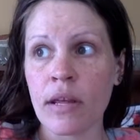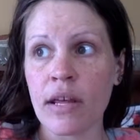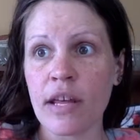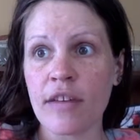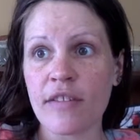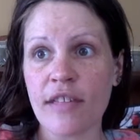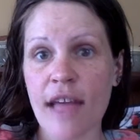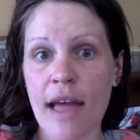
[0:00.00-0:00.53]

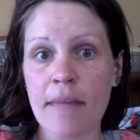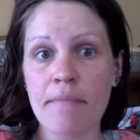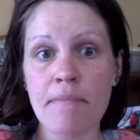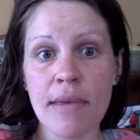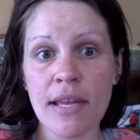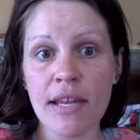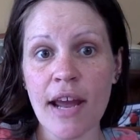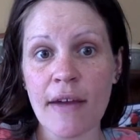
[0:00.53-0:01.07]
it's that
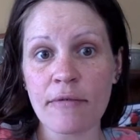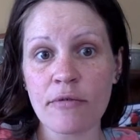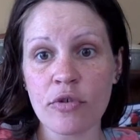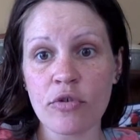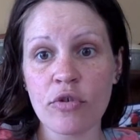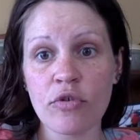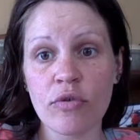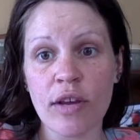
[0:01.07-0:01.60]

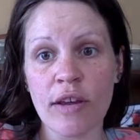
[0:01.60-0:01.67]
mid-afternoon.